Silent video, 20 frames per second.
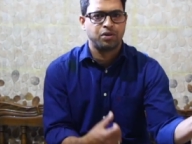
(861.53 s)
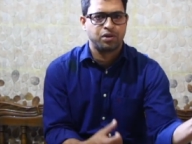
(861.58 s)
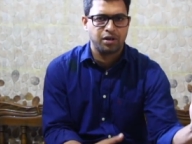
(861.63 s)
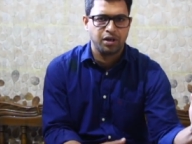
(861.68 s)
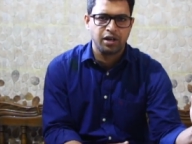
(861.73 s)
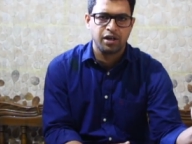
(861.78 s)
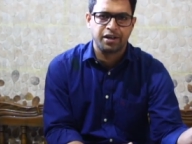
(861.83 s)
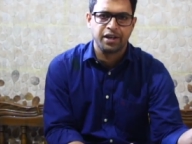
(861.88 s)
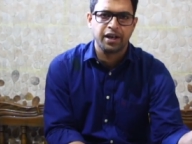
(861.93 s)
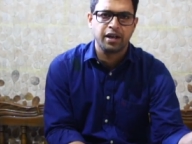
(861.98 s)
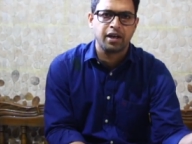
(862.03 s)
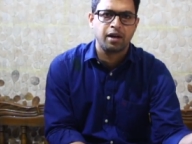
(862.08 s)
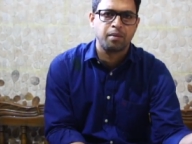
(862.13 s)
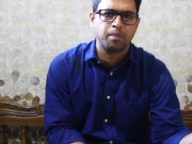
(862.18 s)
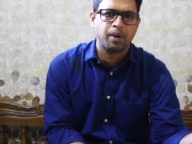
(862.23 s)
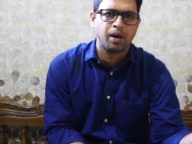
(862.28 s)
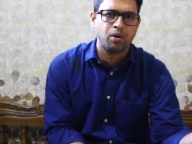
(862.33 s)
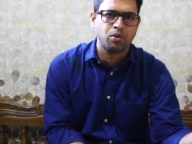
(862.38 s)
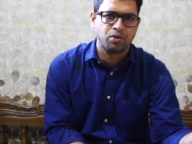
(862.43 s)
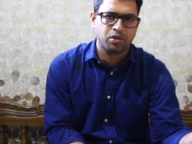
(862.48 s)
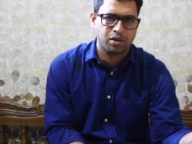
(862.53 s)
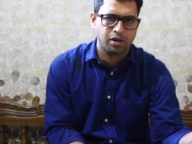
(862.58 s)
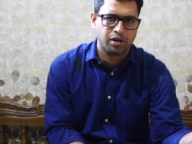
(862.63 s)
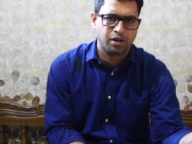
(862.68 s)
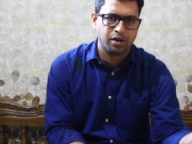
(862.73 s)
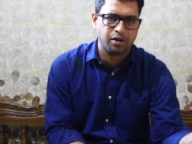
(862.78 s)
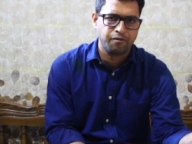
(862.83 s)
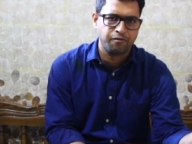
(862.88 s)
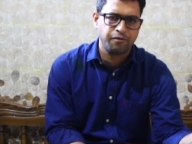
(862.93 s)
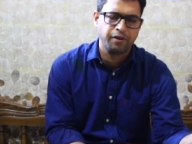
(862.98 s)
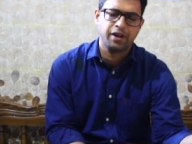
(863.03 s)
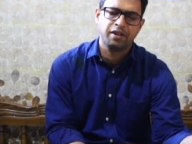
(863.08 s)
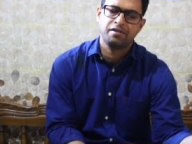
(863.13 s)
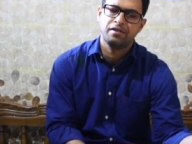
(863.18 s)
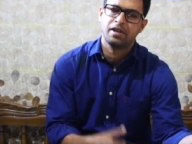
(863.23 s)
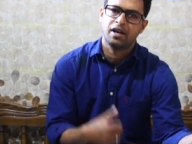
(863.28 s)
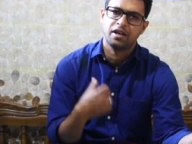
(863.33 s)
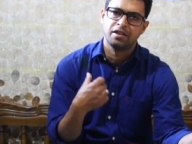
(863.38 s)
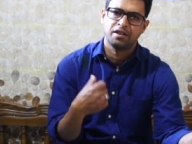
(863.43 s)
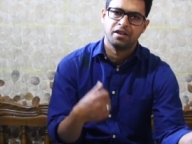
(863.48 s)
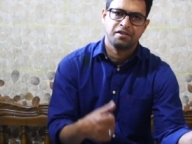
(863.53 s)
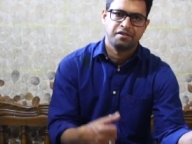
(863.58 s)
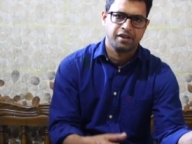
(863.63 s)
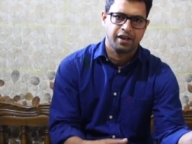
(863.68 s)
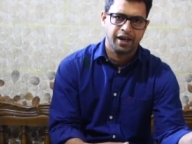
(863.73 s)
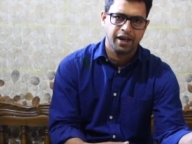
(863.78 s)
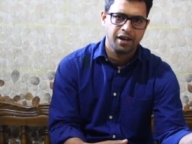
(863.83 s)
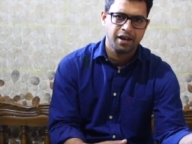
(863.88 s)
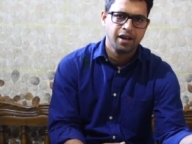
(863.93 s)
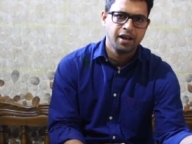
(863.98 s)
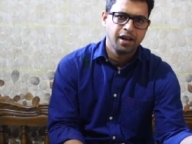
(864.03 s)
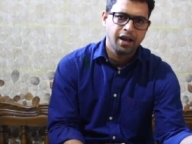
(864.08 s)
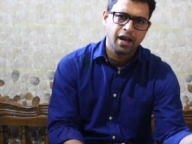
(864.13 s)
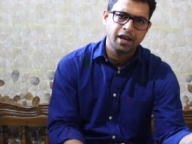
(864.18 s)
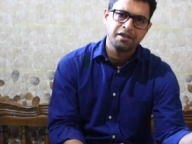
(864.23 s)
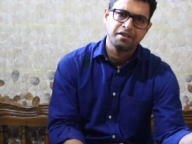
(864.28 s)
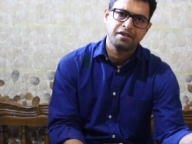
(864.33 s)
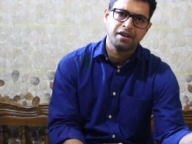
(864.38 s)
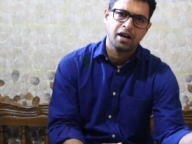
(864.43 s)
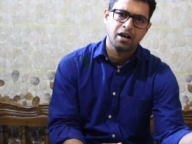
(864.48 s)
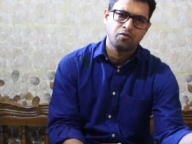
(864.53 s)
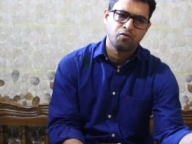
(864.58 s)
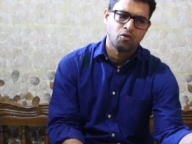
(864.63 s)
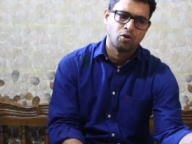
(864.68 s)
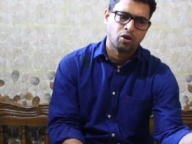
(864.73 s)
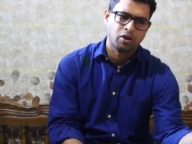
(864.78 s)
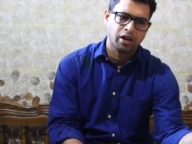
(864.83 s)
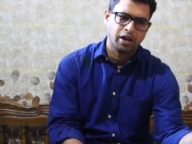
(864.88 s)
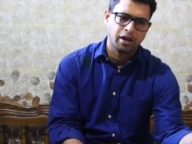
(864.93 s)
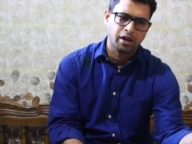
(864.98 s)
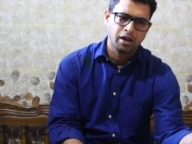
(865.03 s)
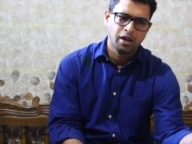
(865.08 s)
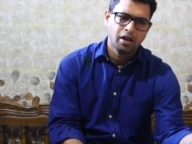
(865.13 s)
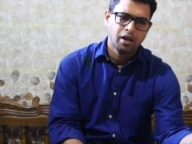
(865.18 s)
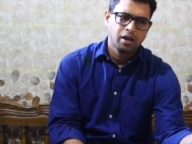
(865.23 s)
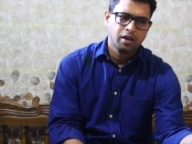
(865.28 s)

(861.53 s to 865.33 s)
you take a about turn, face the other side and start walking.